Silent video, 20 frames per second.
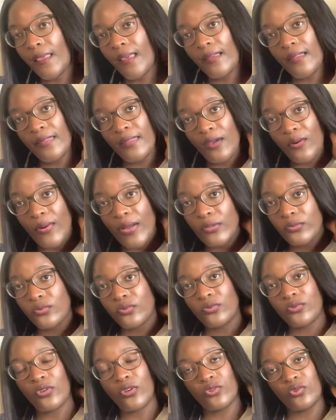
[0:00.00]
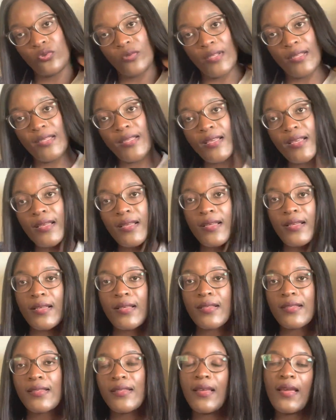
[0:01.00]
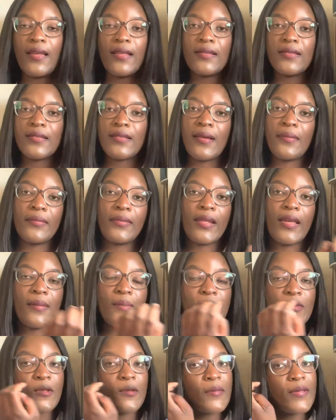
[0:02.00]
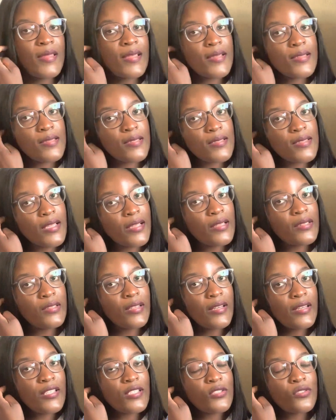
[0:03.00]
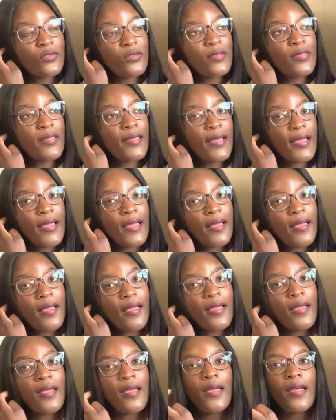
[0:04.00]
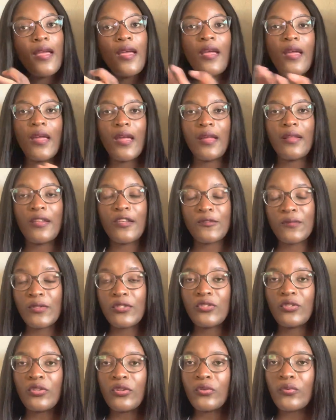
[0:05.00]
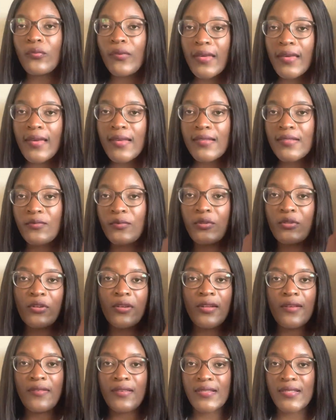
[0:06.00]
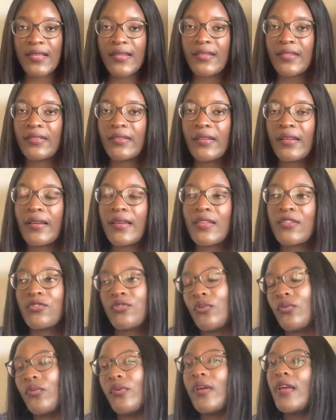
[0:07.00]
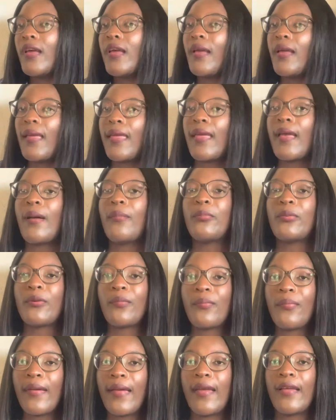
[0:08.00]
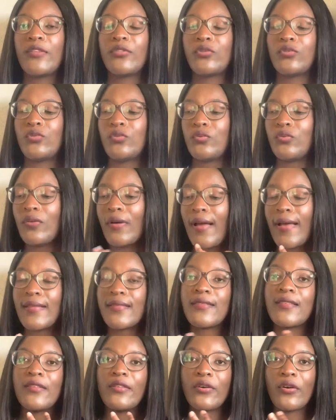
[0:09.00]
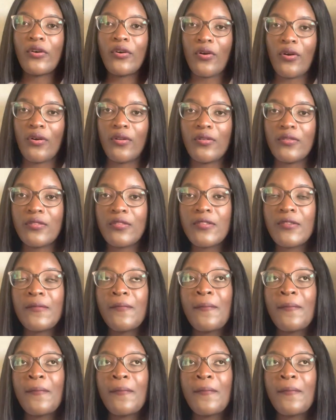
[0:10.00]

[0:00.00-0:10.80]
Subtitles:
they want to talk to a nurse, and sometimes maybe the secretary is not there, and especially on weekends we don't have a secretary. So yeah, prepared to answer the calls.